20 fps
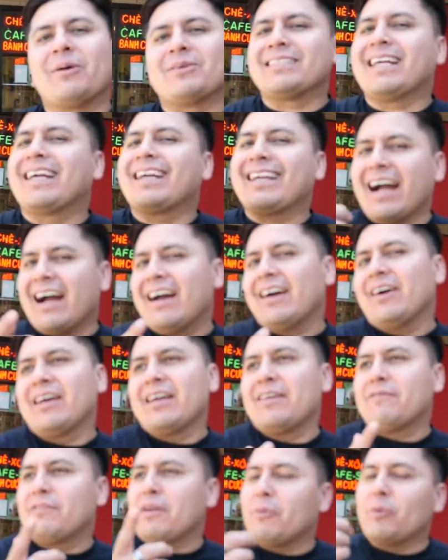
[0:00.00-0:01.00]
was like,
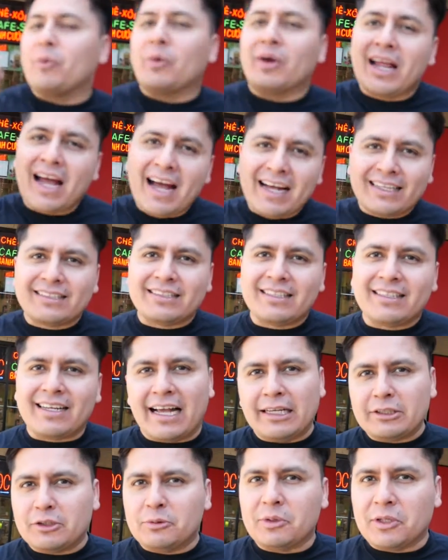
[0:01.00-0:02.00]
if everyone has it, it
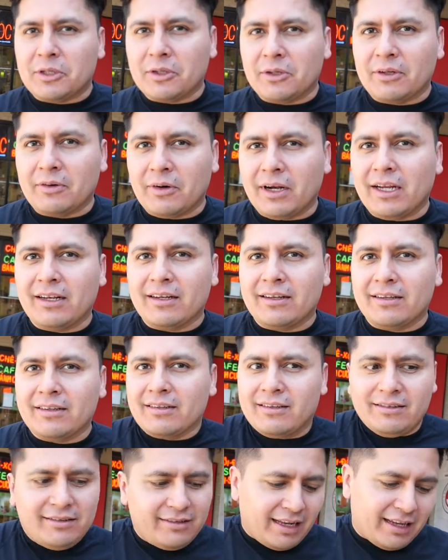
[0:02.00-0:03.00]
has to be good, right?
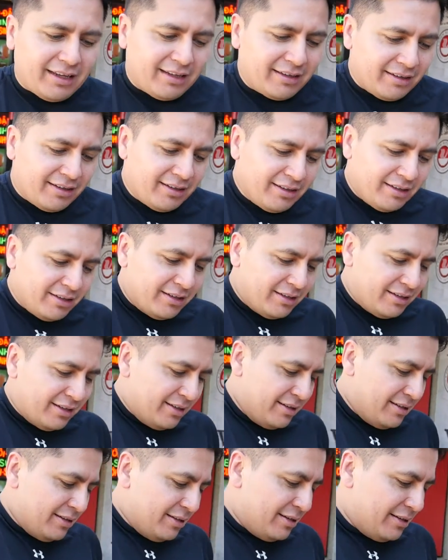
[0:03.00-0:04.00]
Yeah.
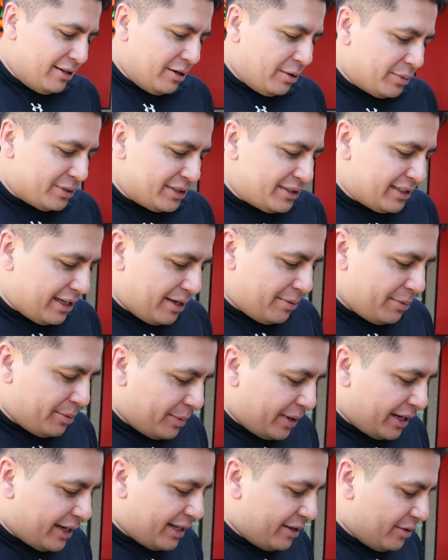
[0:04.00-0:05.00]
Like obviously
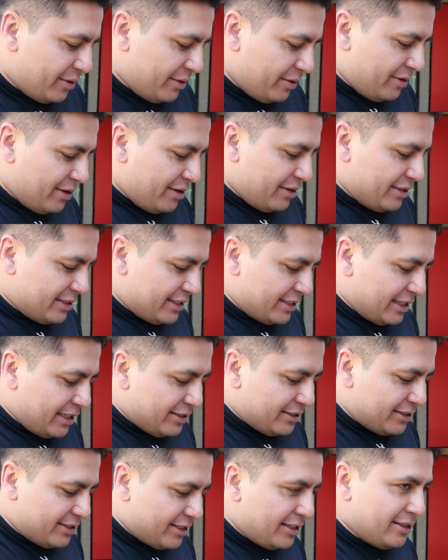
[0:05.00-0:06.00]
everybody
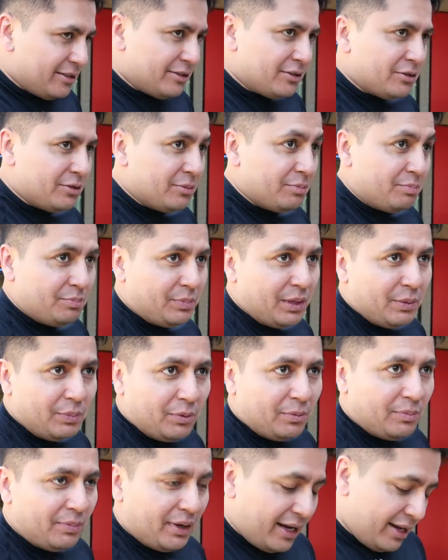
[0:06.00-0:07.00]
sells it, so people
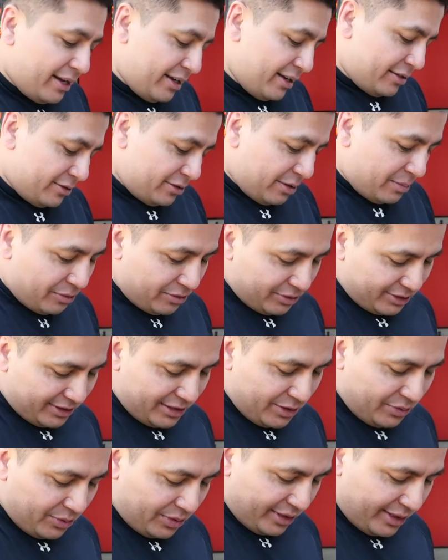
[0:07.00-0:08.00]
buy it. I'm gonna
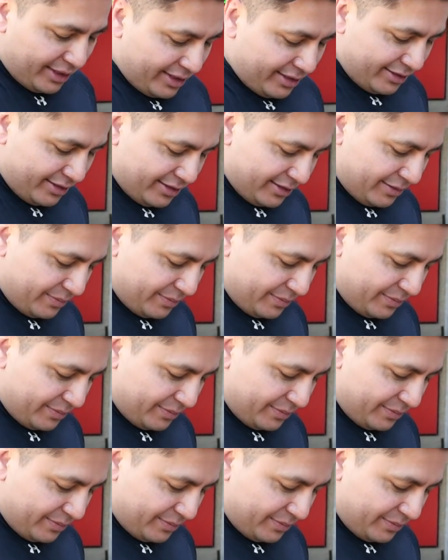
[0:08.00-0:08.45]
see what it is.